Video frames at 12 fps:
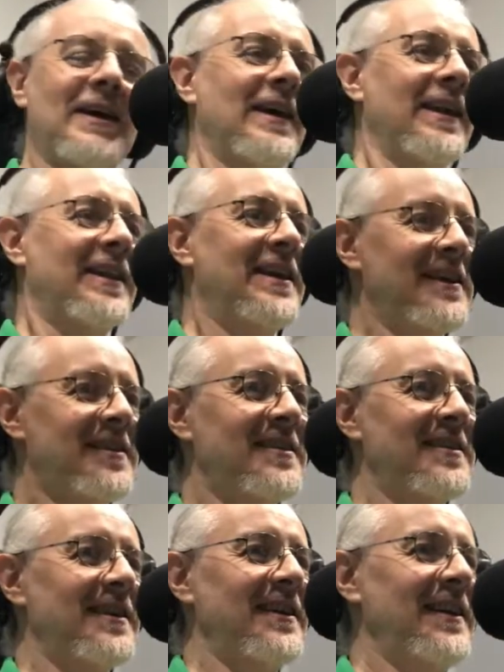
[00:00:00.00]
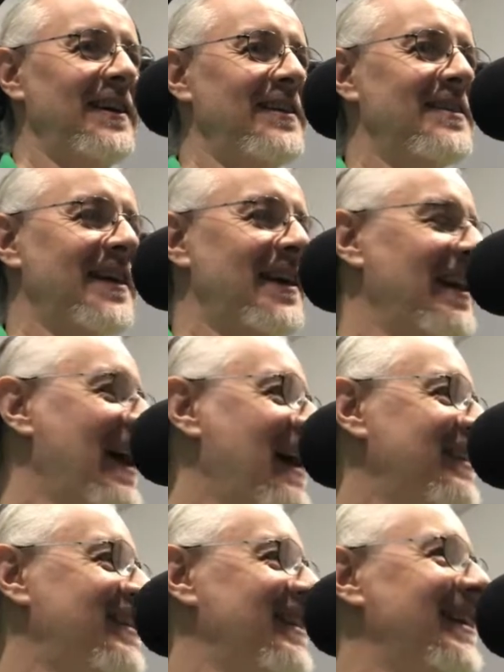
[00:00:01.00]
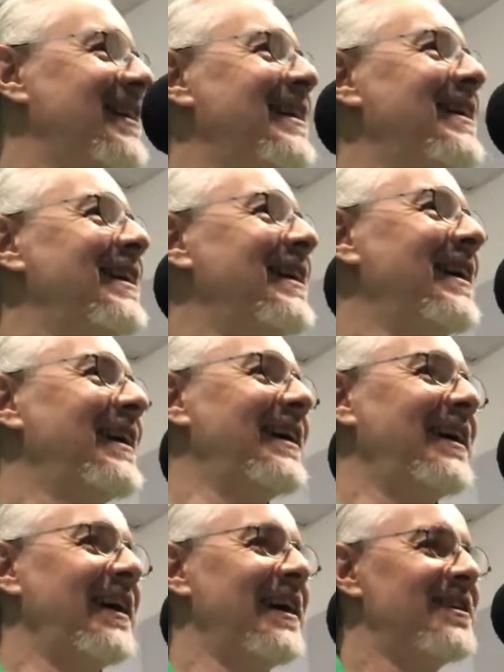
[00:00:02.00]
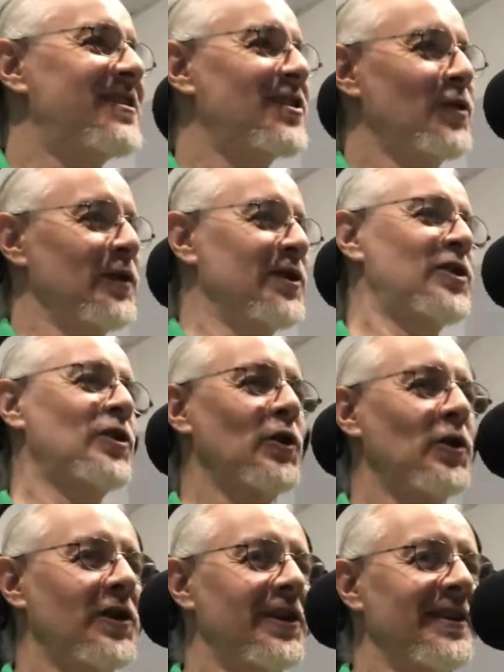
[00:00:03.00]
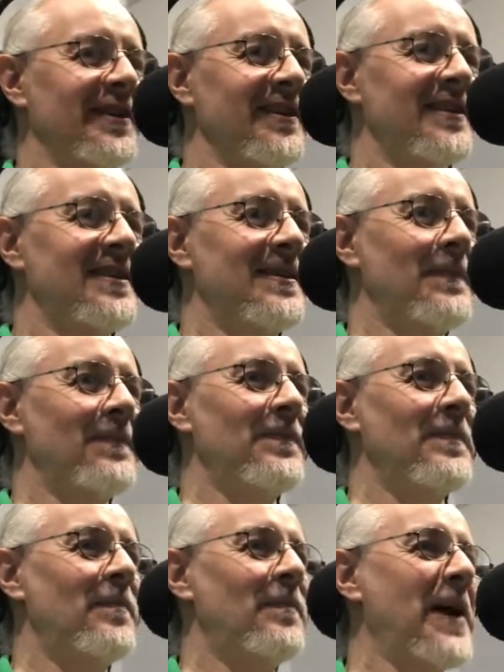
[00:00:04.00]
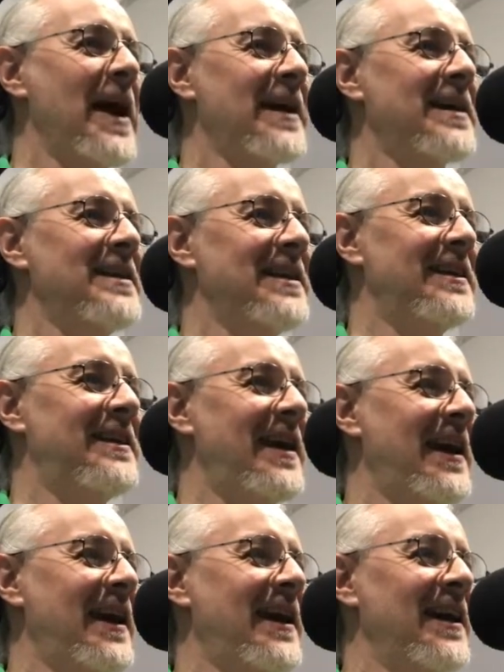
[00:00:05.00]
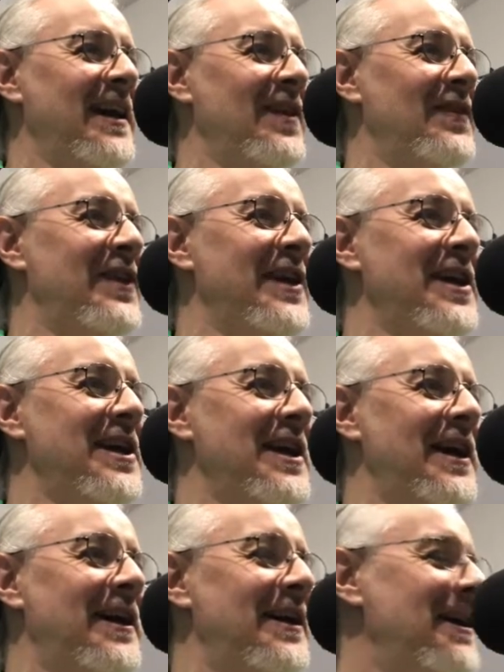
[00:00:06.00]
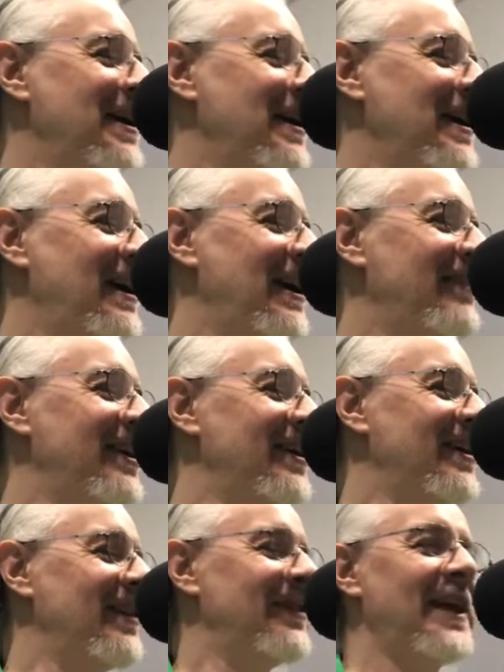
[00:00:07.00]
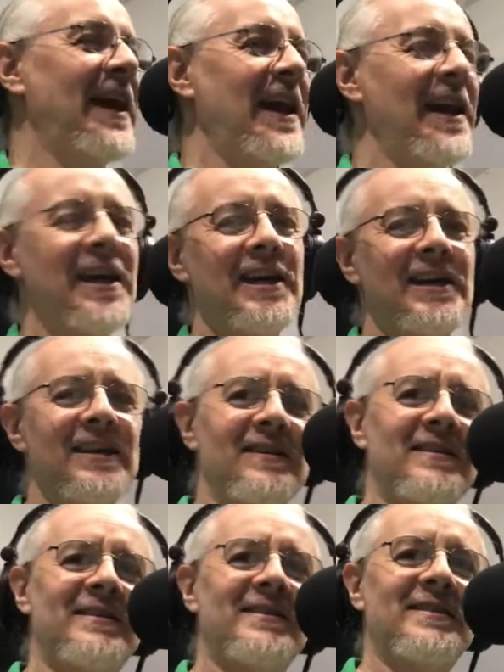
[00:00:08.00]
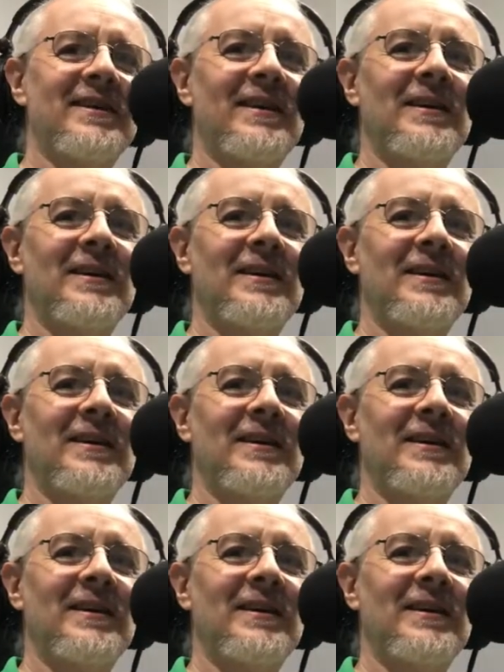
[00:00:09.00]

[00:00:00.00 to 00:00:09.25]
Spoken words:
This is a classic in certain circles. Back in the day of the 80s